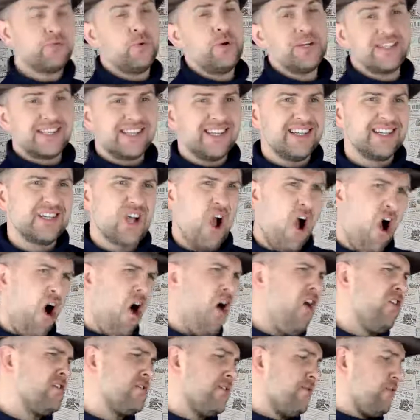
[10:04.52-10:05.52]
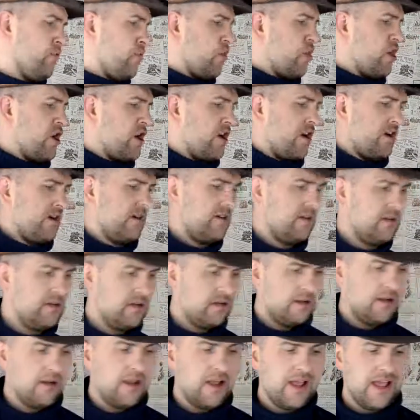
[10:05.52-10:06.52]
was uncalled for.
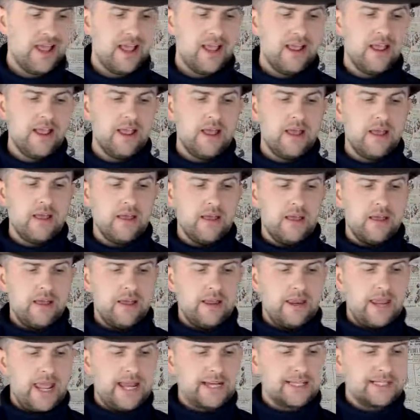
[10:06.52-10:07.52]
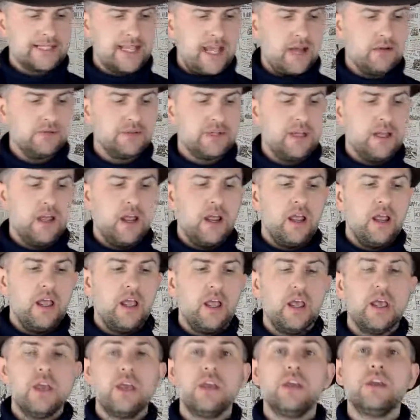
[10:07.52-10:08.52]
Next sound,
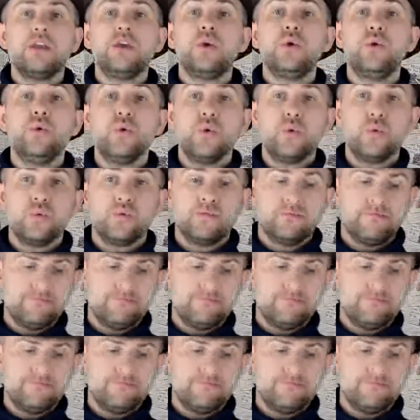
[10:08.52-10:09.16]
you.